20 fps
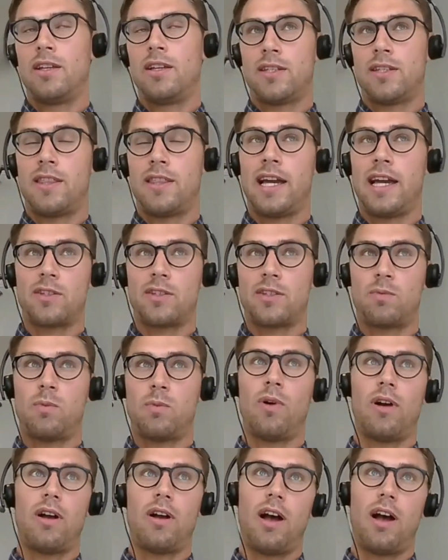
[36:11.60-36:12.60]
So that's
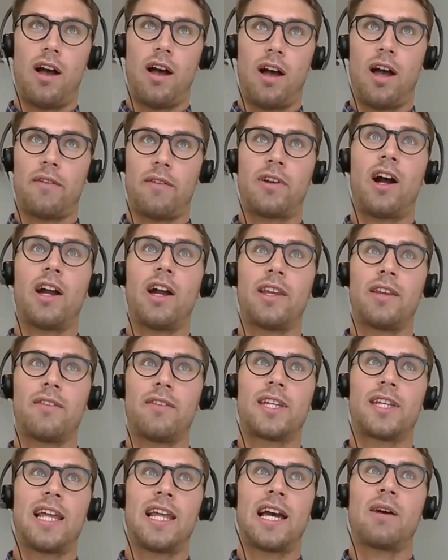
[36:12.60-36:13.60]
what I've kind of
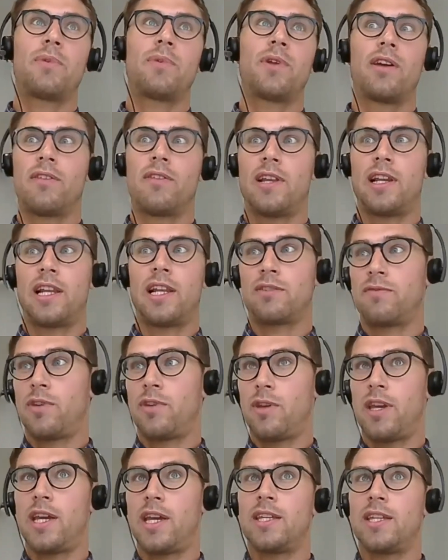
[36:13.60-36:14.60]
seen happen over the last
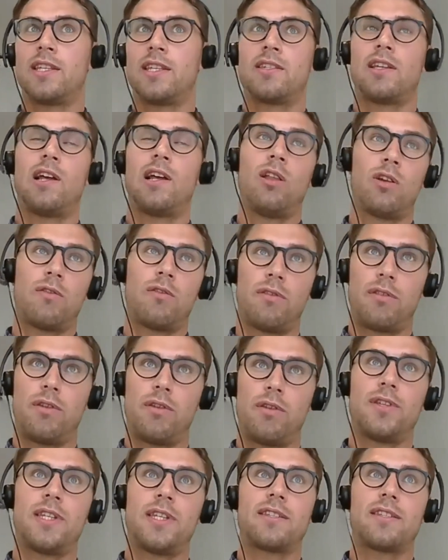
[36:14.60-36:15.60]
few years, is a lot of
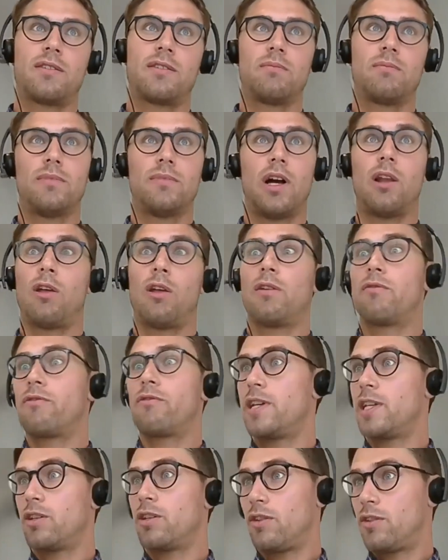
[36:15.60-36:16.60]
enthusiasm, a lot of
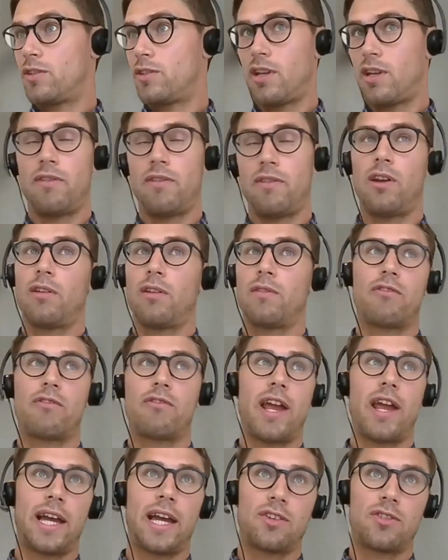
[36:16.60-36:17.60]
really good stuff, a lot of
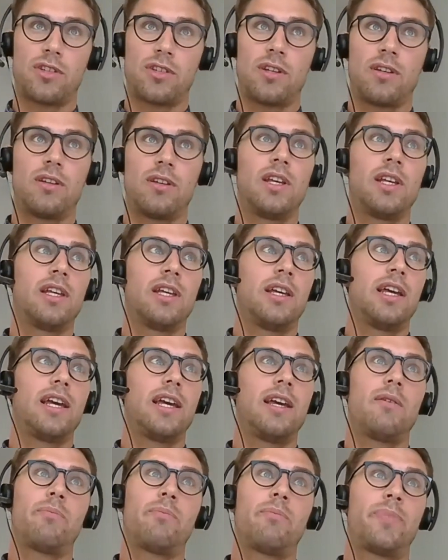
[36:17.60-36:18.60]
great action,
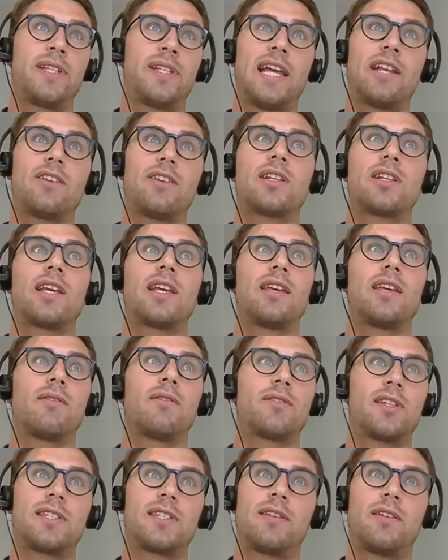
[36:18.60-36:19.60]
potentially
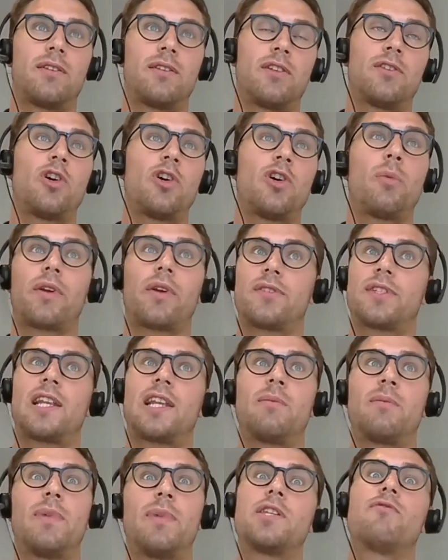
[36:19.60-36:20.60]
just the topic of
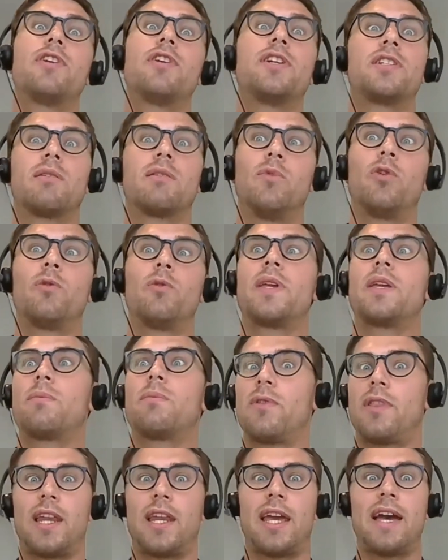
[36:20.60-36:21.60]
sustainability reaching more
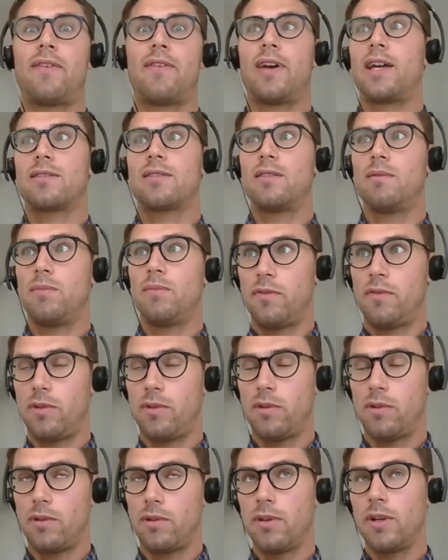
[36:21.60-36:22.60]
people than it ever has done
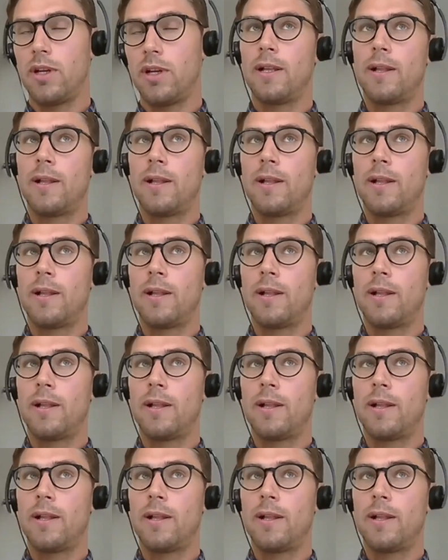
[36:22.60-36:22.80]
before.